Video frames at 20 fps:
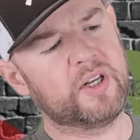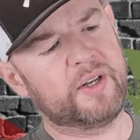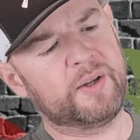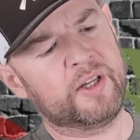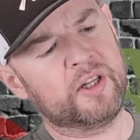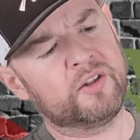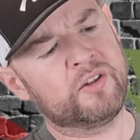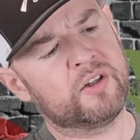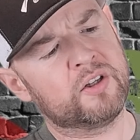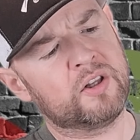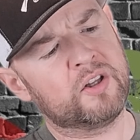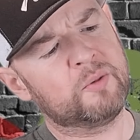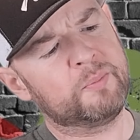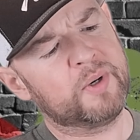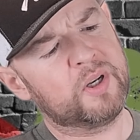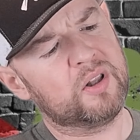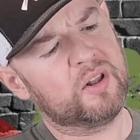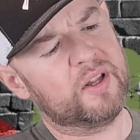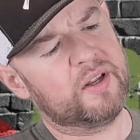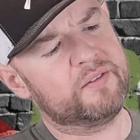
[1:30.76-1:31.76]
a, a little
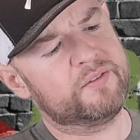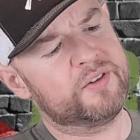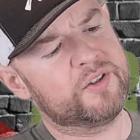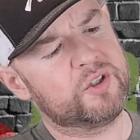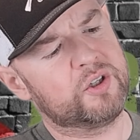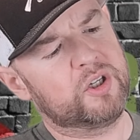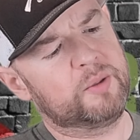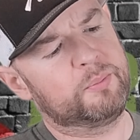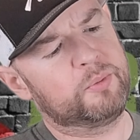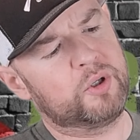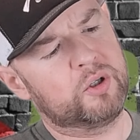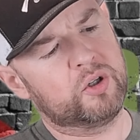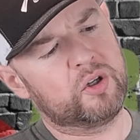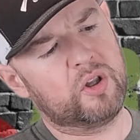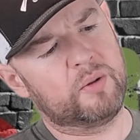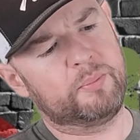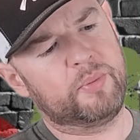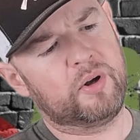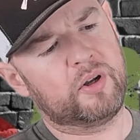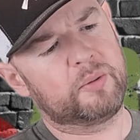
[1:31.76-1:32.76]
bit of love. You're gonna go to
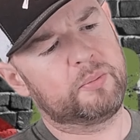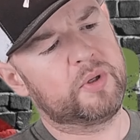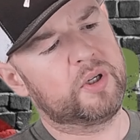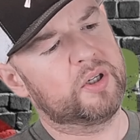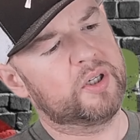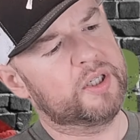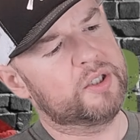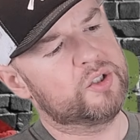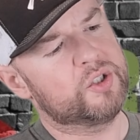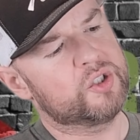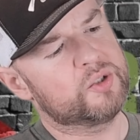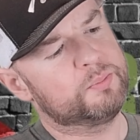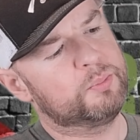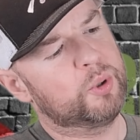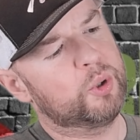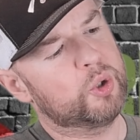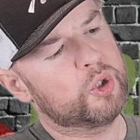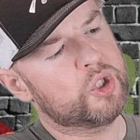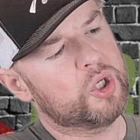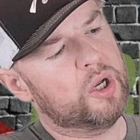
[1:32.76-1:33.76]
the bottom here and just
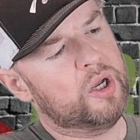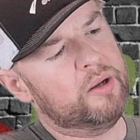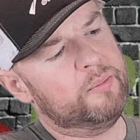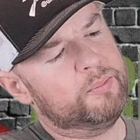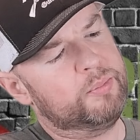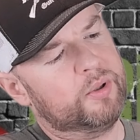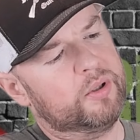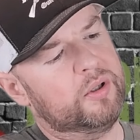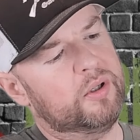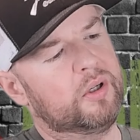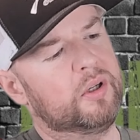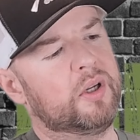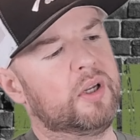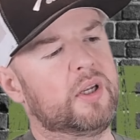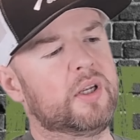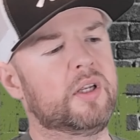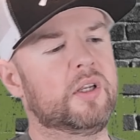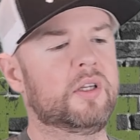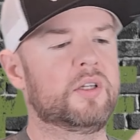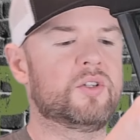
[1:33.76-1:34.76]
push up
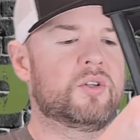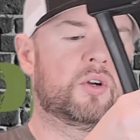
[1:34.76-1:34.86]
and